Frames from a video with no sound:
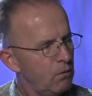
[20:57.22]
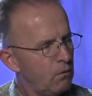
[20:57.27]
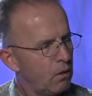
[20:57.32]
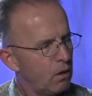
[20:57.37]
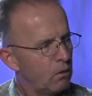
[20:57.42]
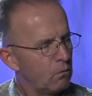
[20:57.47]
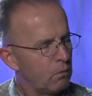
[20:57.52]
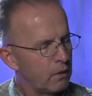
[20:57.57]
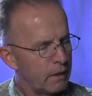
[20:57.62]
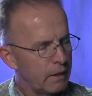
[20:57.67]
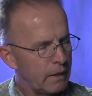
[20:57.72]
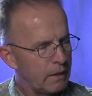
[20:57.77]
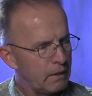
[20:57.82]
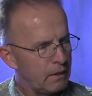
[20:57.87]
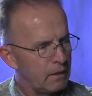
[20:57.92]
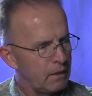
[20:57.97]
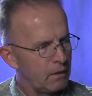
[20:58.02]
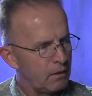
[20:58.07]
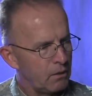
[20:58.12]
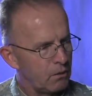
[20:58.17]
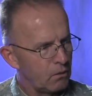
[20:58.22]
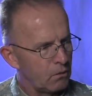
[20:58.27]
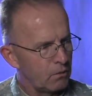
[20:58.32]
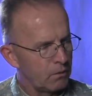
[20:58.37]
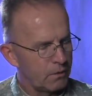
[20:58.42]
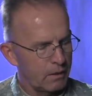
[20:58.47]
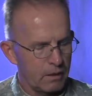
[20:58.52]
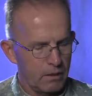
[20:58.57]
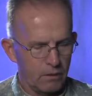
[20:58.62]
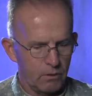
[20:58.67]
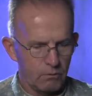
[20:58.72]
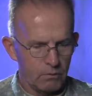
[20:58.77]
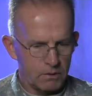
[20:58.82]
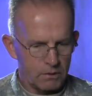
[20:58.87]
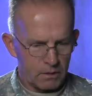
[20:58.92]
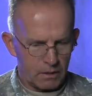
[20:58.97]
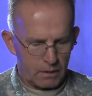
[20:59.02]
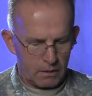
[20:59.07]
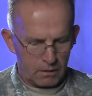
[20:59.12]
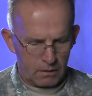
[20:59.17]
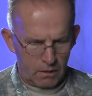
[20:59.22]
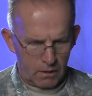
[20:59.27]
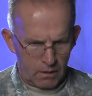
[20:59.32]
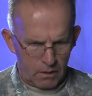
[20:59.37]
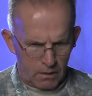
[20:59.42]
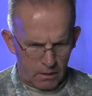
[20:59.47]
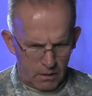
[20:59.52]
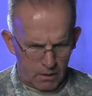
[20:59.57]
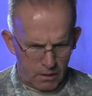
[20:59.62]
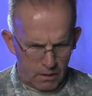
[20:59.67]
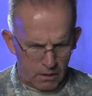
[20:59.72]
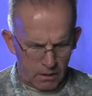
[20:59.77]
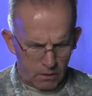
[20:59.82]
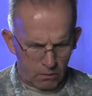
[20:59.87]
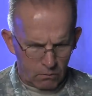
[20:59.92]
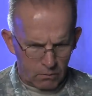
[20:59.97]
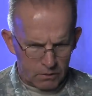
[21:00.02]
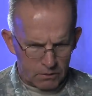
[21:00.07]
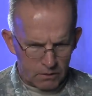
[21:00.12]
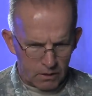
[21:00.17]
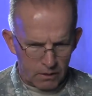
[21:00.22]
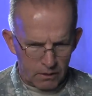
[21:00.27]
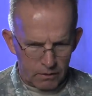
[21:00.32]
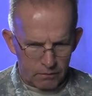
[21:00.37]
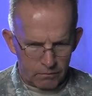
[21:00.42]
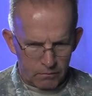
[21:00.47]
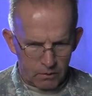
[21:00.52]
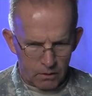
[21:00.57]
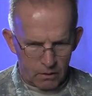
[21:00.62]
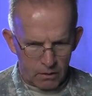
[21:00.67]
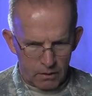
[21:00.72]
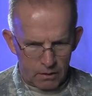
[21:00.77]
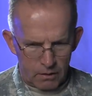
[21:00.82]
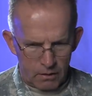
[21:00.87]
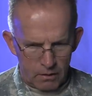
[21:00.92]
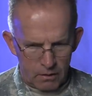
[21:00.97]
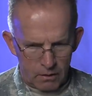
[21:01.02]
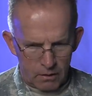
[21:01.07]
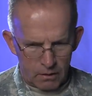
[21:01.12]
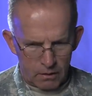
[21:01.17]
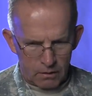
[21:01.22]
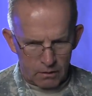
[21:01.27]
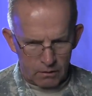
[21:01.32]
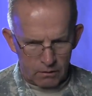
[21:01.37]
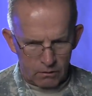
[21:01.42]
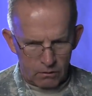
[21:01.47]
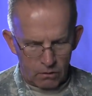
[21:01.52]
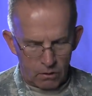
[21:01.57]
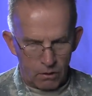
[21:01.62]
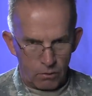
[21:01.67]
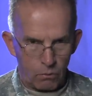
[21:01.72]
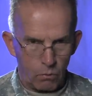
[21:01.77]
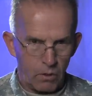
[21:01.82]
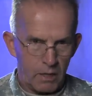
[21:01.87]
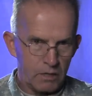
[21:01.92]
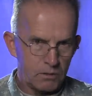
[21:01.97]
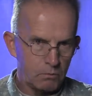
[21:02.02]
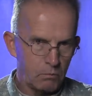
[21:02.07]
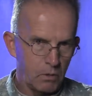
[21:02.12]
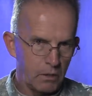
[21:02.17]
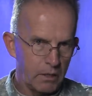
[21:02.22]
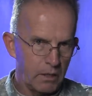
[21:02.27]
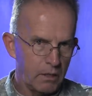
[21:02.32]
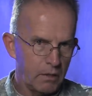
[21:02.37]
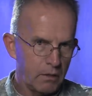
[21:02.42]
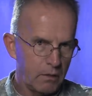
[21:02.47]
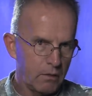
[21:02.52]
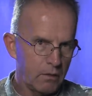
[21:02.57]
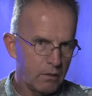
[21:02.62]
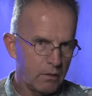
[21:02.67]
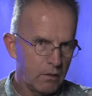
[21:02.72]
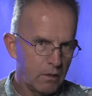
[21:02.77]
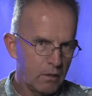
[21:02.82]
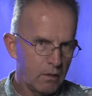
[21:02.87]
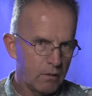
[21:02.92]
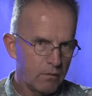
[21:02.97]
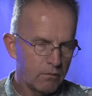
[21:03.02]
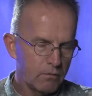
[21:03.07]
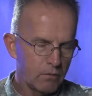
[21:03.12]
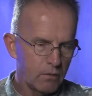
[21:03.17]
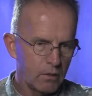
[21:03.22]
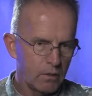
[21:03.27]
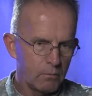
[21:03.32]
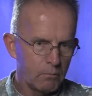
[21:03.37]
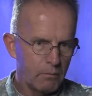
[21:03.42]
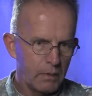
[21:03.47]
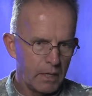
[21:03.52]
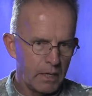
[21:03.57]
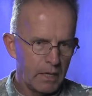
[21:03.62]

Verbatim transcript: Well, what I didn't know at that it was a it was a diverted uh, Northwest plane from